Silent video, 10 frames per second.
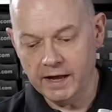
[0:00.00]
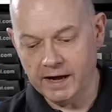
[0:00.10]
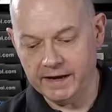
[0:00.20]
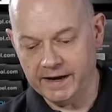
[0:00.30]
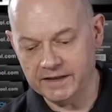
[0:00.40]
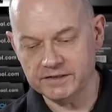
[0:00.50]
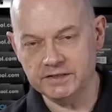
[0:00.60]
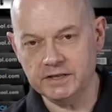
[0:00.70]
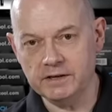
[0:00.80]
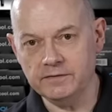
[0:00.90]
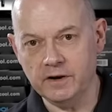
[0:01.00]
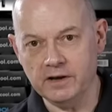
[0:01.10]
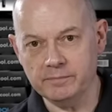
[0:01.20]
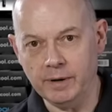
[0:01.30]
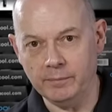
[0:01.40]
and it has a
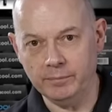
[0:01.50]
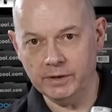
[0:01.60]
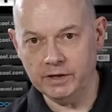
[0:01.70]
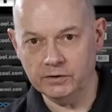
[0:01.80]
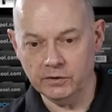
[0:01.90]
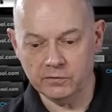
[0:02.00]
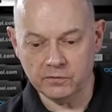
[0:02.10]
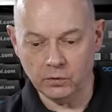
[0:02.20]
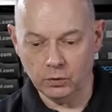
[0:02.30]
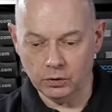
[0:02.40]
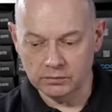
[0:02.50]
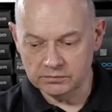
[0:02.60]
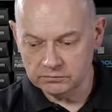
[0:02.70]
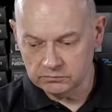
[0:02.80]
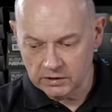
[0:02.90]
D5 pump in the floor.
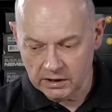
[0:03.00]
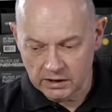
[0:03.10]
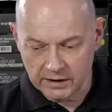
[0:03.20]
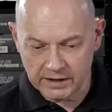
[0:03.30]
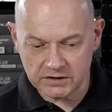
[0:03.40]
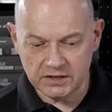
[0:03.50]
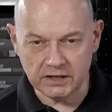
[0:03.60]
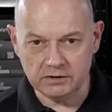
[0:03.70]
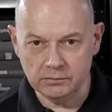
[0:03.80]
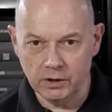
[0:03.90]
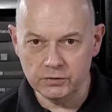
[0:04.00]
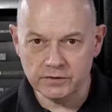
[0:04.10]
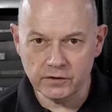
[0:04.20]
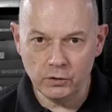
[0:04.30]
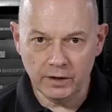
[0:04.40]
That's it, loads
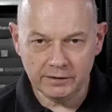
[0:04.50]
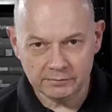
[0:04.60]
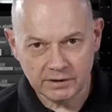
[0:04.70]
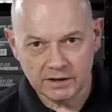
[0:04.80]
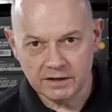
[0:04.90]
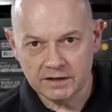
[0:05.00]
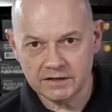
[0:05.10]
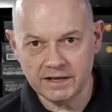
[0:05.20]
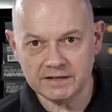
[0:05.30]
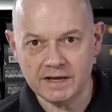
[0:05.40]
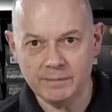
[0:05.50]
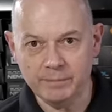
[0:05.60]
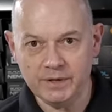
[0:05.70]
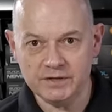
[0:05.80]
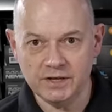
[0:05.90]
of cooling, so let's get
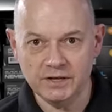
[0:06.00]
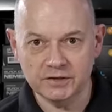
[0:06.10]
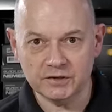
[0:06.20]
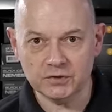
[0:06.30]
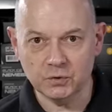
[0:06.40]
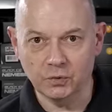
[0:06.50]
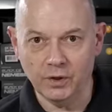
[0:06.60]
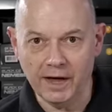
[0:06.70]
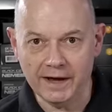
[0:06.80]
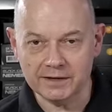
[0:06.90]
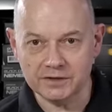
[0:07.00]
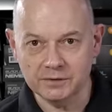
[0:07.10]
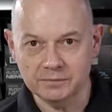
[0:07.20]
busy and install that.